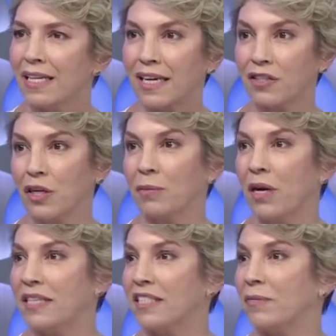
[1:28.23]
extreme
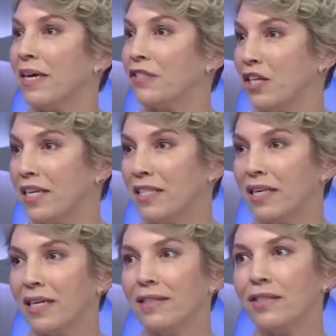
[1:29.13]
ideas about
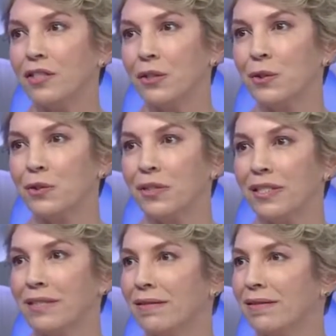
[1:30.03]
gender,
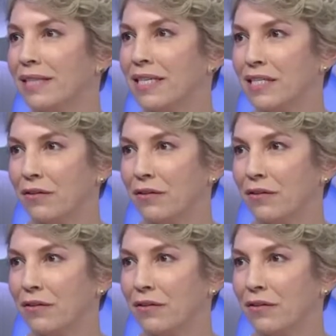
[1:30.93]
children, mm.